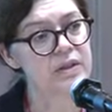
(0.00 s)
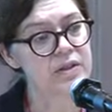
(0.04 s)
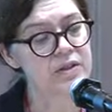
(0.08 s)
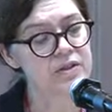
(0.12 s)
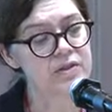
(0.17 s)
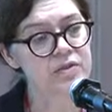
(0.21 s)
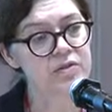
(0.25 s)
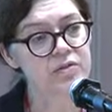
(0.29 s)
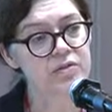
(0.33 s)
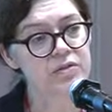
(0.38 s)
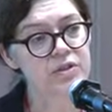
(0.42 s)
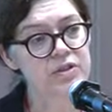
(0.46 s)

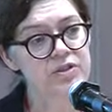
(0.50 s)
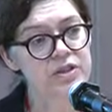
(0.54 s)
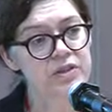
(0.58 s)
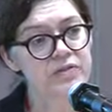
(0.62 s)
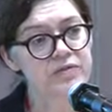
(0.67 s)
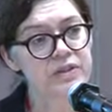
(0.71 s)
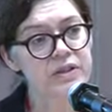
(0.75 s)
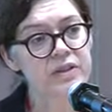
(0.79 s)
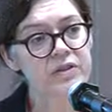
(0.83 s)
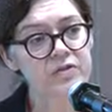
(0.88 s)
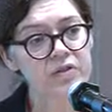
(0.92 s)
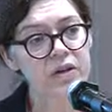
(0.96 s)
So the
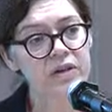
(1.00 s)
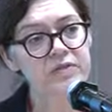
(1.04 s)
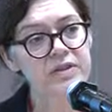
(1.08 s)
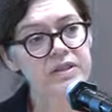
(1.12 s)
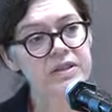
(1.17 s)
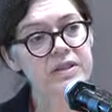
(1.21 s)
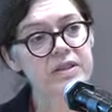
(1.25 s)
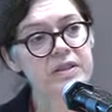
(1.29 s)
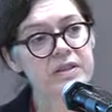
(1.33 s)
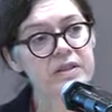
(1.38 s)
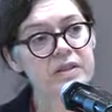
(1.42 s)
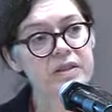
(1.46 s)
shift in
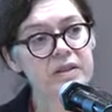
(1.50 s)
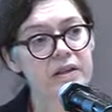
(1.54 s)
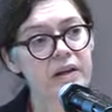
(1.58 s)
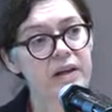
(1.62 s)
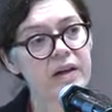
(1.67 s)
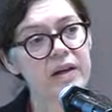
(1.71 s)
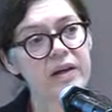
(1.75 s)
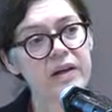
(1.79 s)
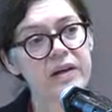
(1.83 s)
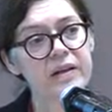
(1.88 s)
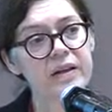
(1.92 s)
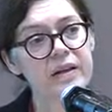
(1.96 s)
gravity
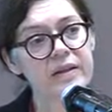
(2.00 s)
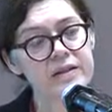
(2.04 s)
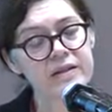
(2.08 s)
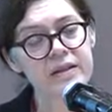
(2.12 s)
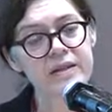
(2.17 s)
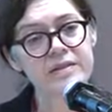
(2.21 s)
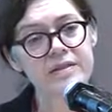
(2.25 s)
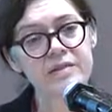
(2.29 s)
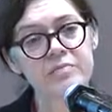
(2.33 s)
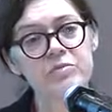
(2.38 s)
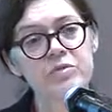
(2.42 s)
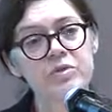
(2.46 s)

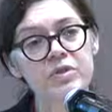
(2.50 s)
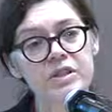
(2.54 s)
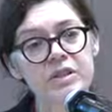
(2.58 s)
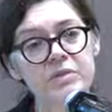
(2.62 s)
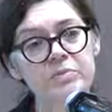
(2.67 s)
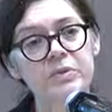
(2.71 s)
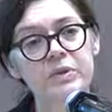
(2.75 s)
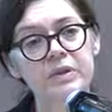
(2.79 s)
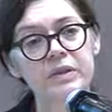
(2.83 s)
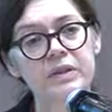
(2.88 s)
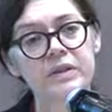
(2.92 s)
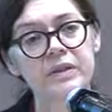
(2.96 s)
is a
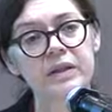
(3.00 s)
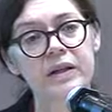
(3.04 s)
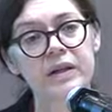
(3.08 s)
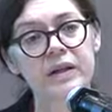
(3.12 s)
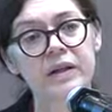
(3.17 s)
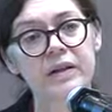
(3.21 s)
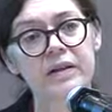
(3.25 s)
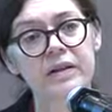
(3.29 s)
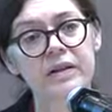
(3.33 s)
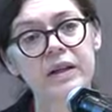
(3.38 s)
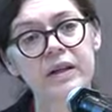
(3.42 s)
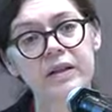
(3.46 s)
multiple
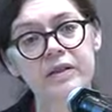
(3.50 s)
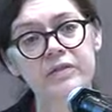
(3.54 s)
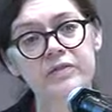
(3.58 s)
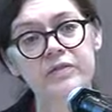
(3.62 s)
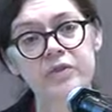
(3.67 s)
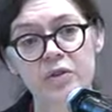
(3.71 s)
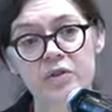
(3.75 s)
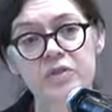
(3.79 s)
kind of